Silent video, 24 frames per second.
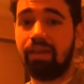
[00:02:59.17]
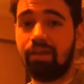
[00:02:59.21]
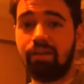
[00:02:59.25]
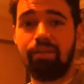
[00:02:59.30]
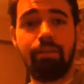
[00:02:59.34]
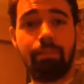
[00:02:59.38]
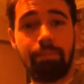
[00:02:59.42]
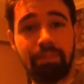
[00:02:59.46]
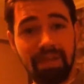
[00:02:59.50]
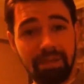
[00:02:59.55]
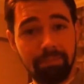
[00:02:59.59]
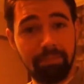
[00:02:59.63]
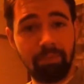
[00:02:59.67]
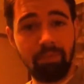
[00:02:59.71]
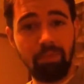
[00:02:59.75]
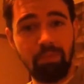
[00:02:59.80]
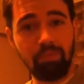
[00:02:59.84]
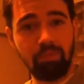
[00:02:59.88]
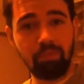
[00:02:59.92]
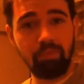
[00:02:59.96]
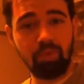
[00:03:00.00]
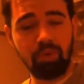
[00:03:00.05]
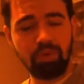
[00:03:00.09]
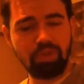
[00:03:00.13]
The
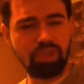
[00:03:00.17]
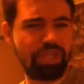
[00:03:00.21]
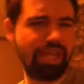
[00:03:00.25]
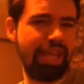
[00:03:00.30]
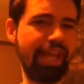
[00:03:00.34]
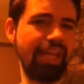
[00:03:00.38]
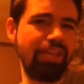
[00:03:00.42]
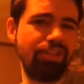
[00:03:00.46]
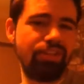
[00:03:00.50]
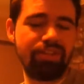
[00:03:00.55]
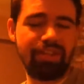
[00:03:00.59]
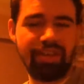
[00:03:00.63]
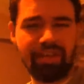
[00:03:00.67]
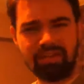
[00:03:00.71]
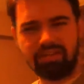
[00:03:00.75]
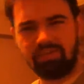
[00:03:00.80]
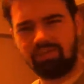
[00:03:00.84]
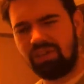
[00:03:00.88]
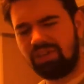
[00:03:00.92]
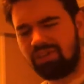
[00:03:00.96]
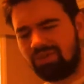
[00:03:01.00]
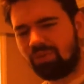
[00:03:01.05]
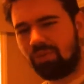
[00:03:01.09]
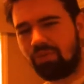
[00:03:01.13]
people will change, the
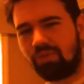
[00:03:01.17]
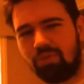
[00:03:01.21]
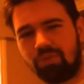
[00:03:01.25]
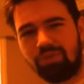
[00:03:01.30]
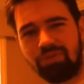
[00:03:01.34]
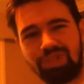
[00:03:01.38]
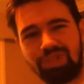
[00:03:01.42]
individuals will